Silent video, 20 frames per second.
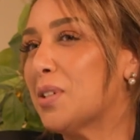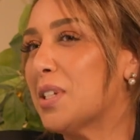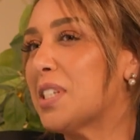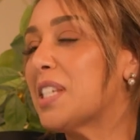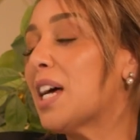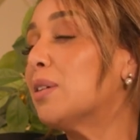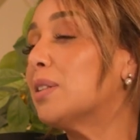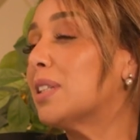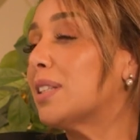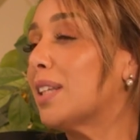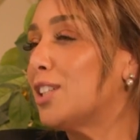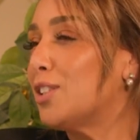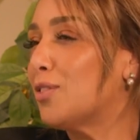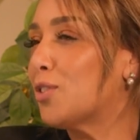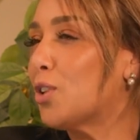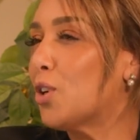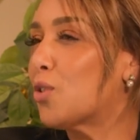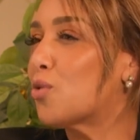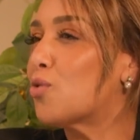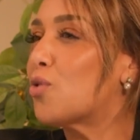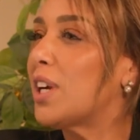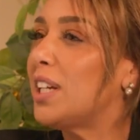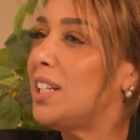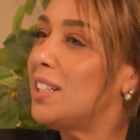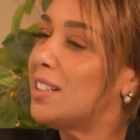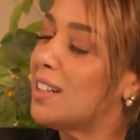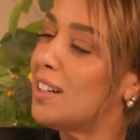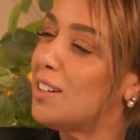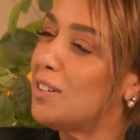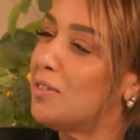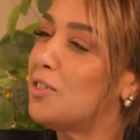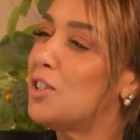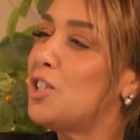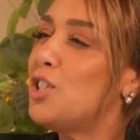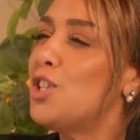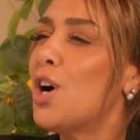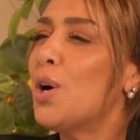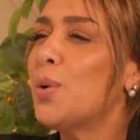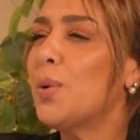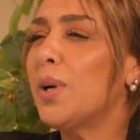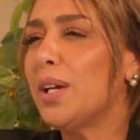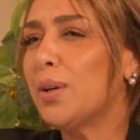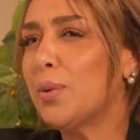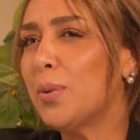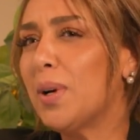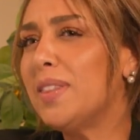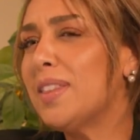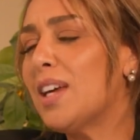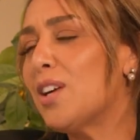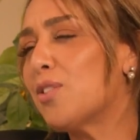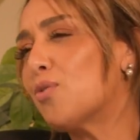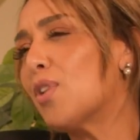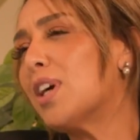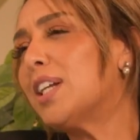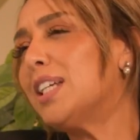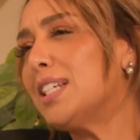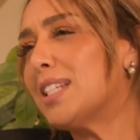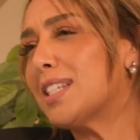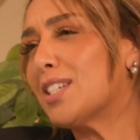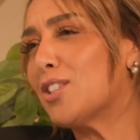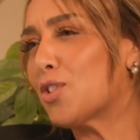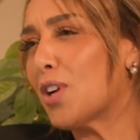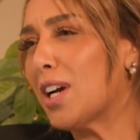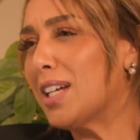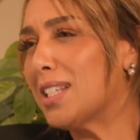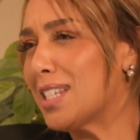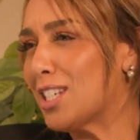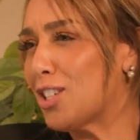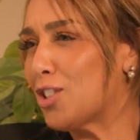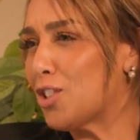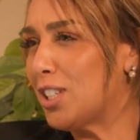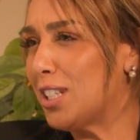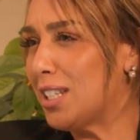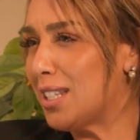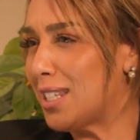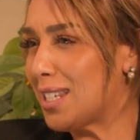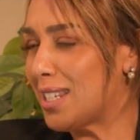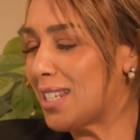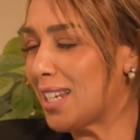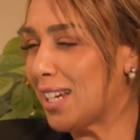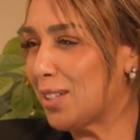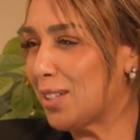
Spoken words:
or it sounds like you've got a radar for knowing when they're ready to transition into